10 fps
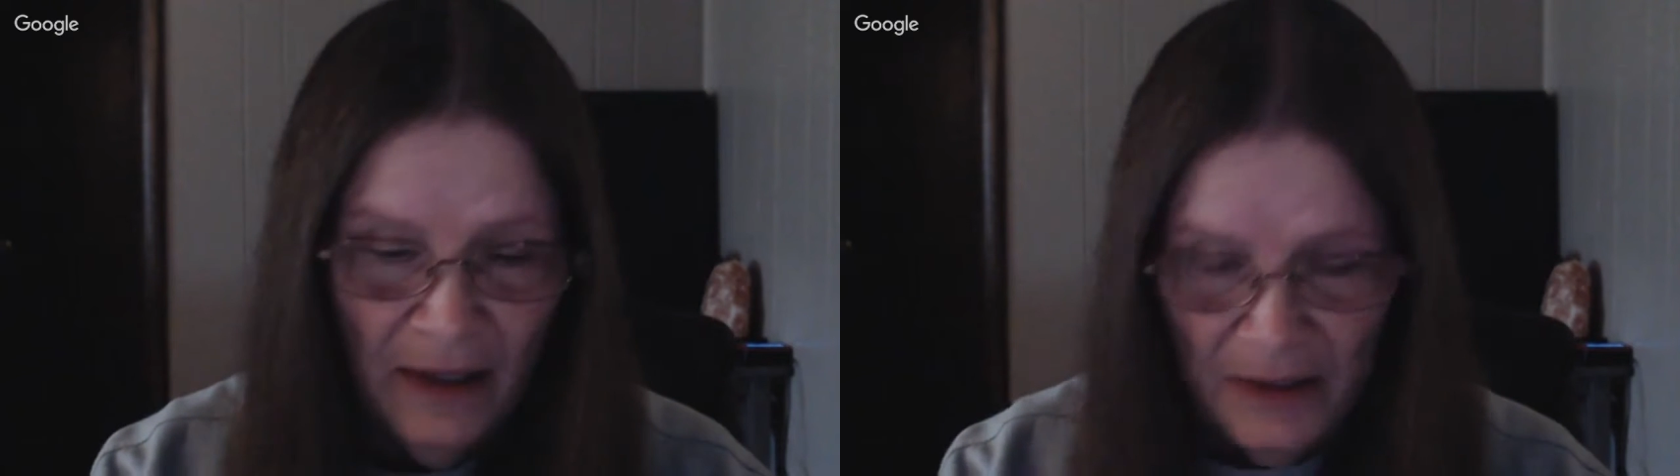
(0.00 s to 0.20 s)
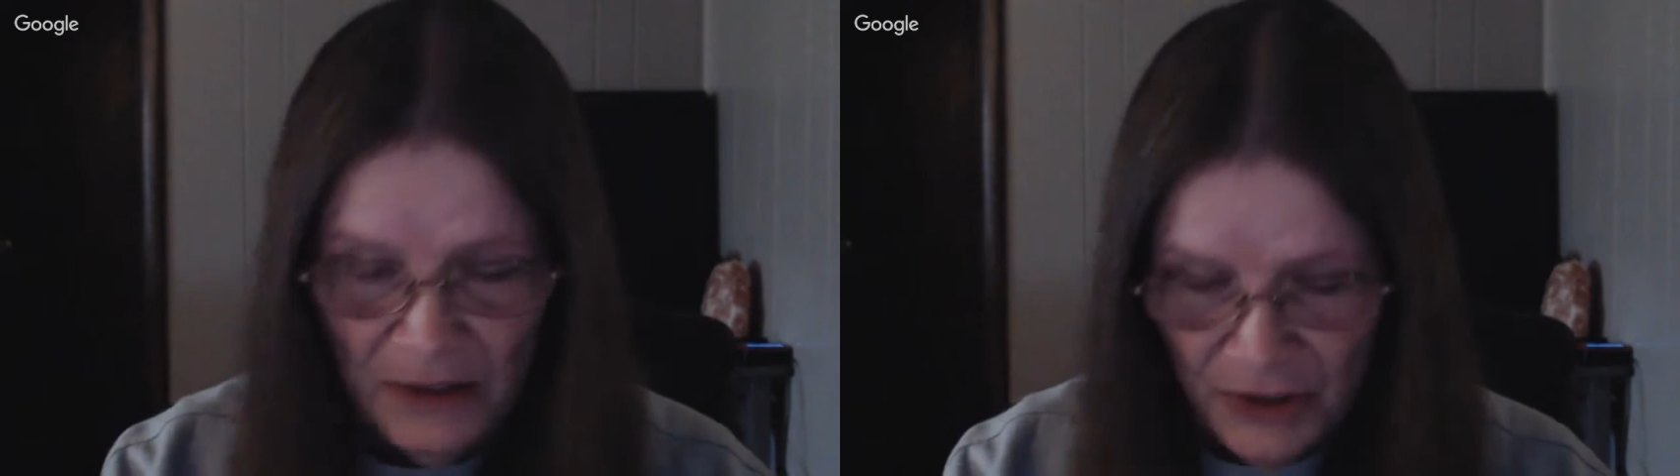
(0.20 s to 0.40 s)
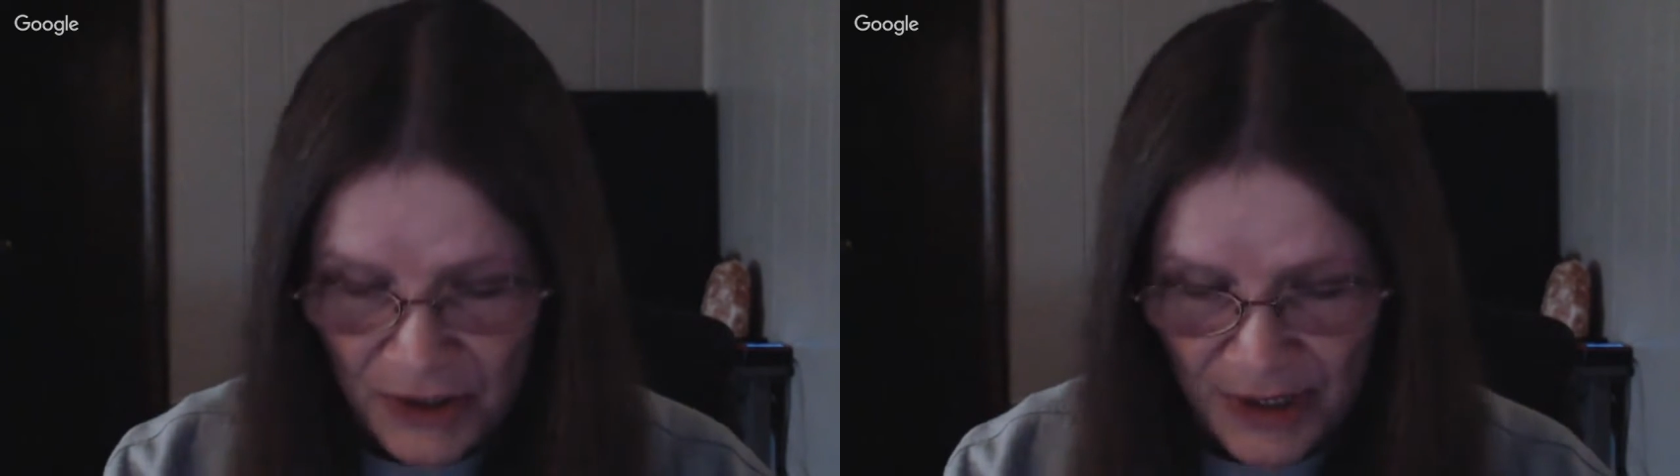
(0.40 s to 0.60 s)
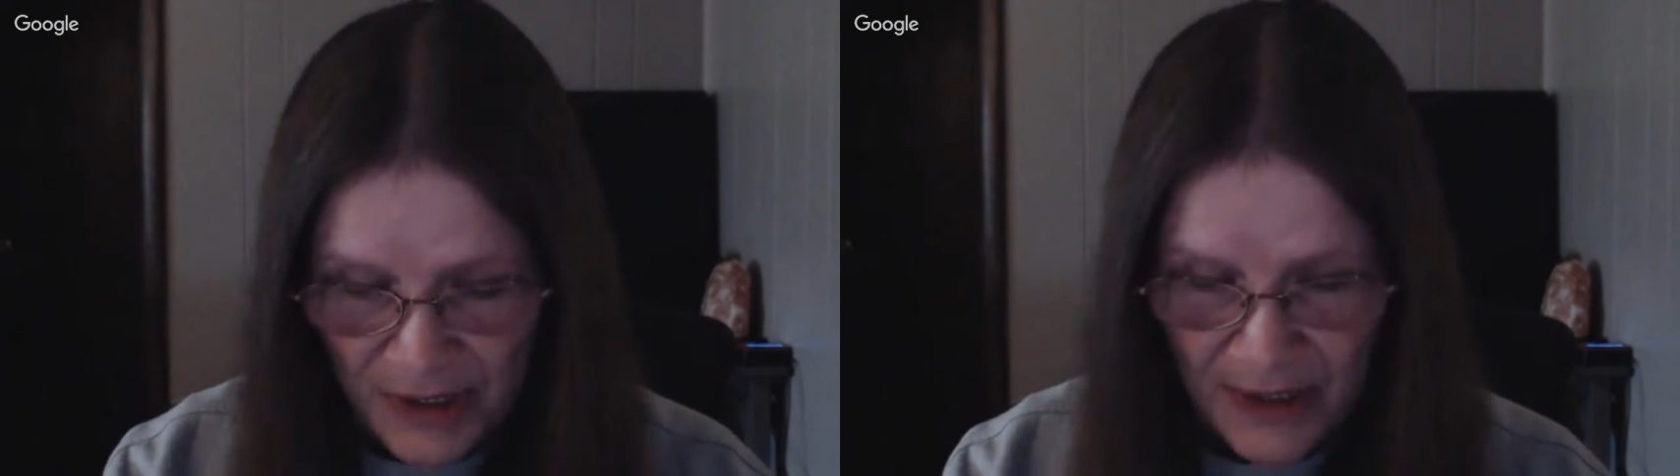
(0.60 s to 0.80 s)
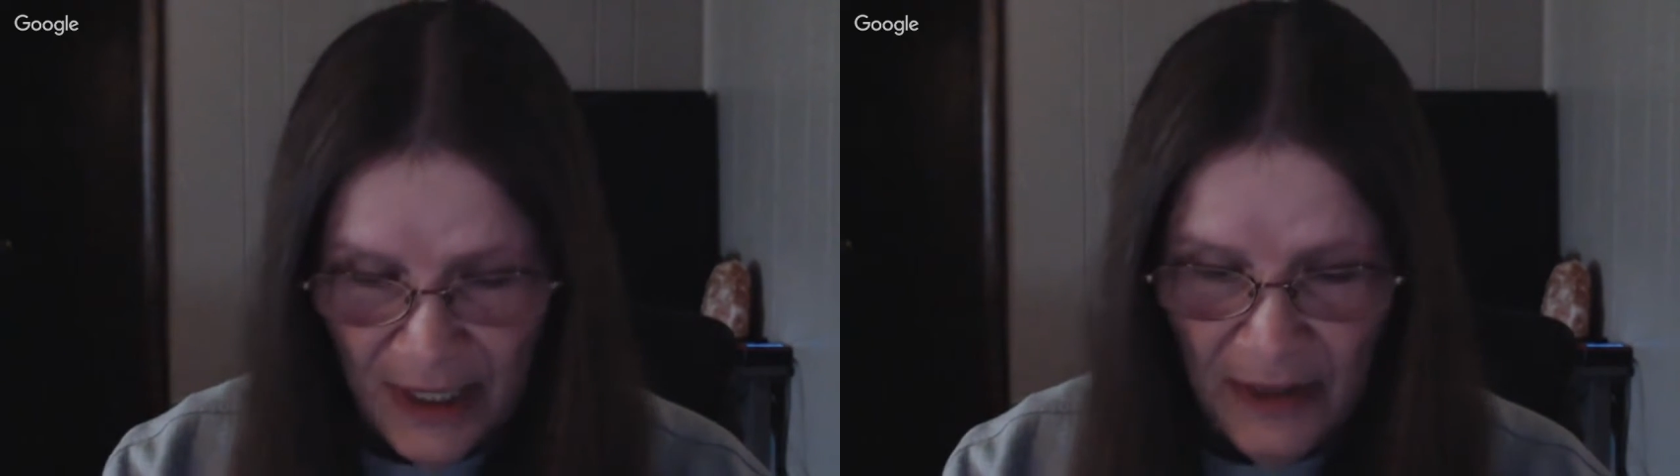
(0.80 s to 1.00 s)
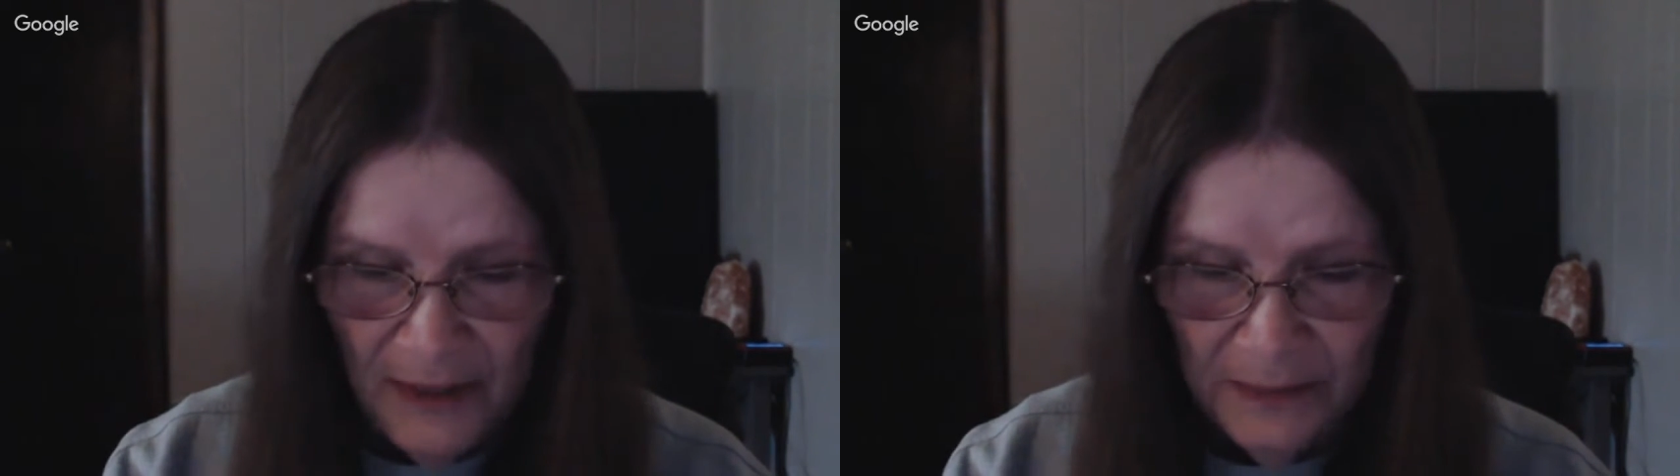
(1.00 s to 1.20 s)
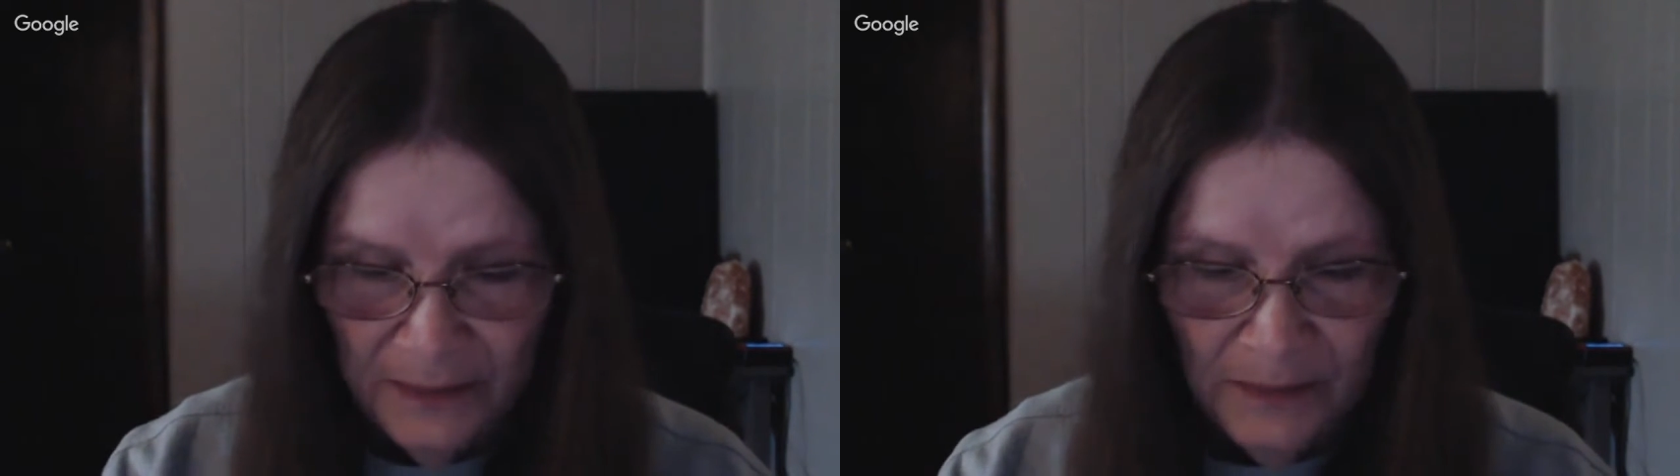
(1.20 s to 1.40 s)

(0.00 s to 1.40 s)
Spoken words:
It's just insane.